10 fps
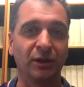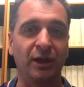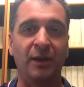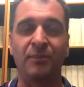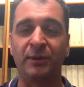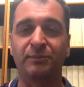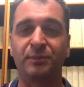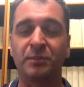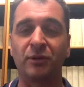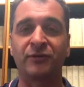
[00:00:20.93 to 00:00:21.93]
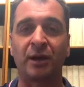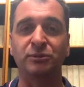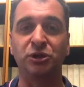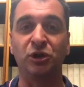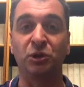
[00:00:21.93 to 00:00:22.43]
and people have come
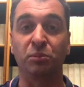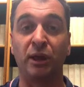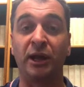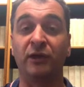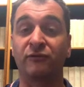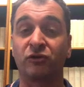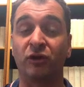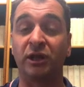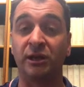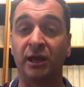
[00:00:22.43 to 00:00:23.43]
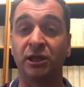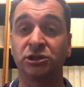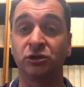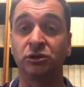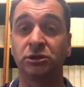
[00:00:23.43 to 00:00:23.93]
to you complaining of chronic neck
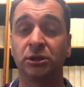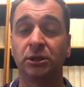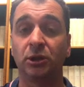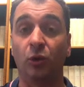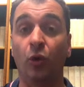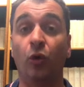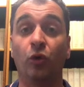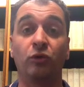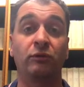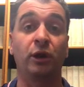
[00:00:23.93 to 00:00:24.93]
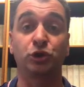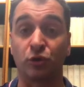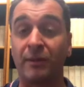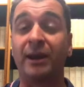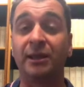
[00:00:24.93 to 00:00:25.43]
issues or a
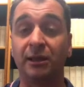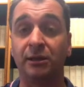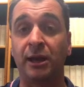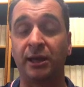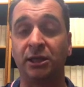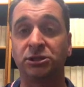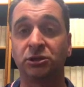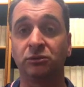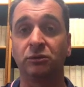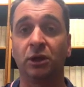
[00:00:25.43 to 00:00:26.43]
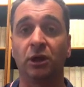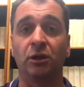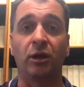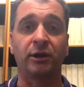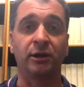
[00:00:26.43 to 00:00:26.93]
traumatic neck issue
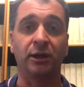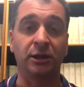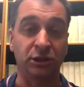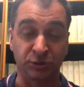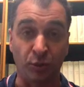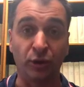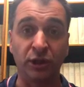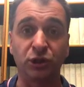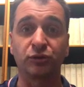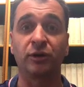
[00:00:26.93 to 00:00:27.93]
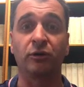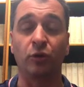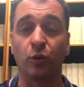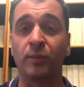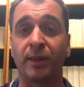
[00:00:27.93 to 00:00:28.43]
like a sporting injury or a
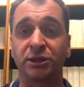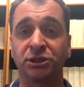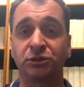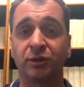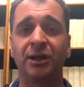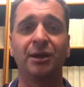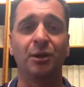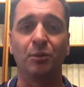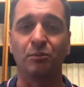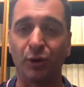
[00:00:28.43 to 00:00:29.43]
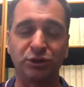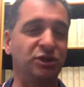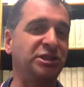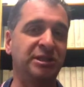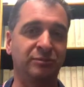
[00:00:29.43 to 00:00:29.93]
whiplash injury, most of
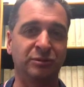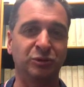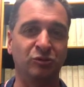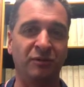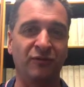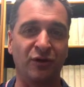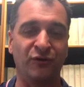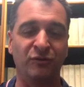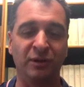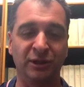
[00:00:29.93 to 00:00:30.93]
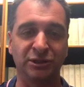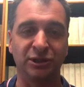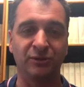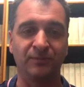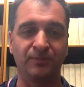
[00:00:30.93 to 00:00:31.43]
these symptoms will be very familiar to
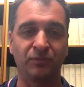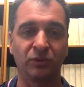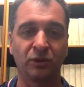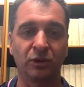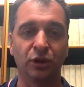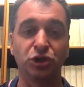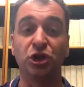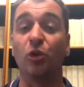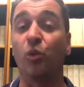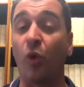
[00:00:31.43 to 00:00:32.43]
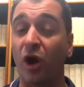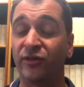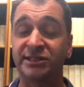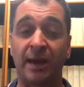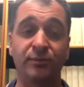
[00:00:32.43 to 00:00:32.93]
you. Do you know why
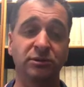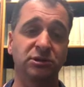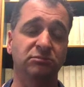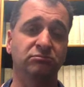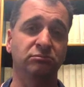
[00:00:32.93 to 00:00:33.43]
this happens?